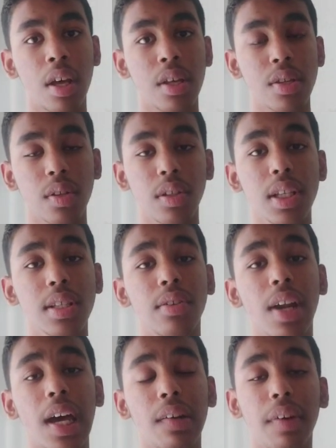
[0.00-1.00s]
So this
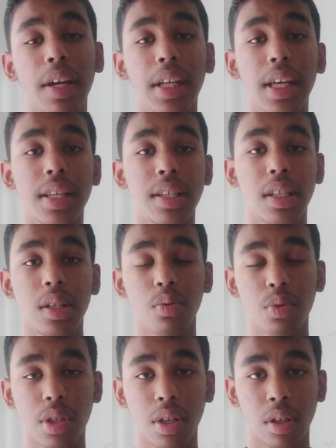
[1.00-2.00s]
graphite is
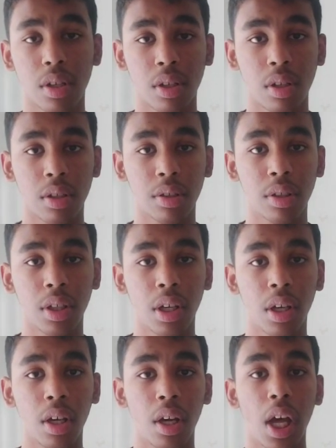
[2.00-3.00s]
used
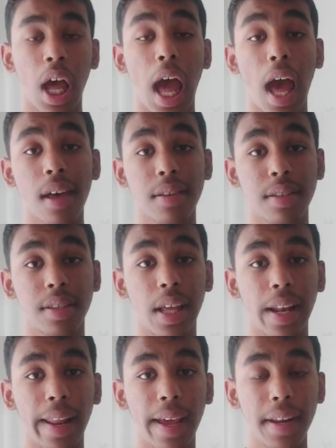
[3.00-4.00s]
as the
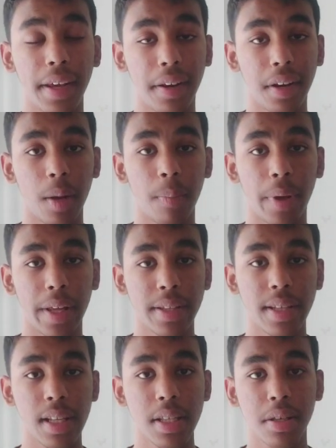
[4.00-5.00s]
lead in our
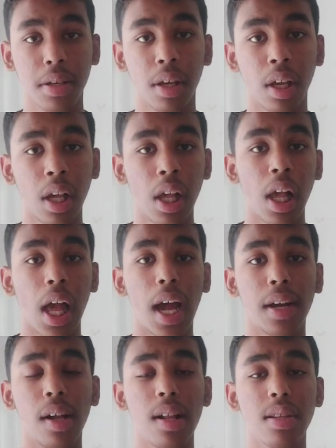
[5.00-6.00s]
pencils
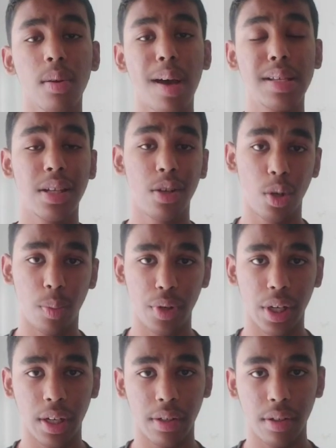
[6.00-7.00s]
and also as a
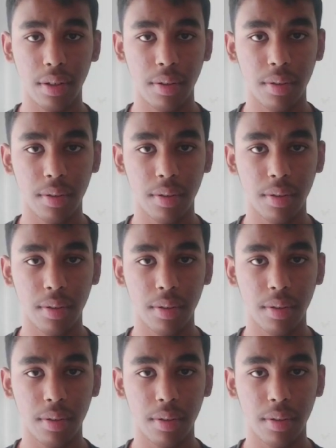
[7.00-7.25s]
lubricant.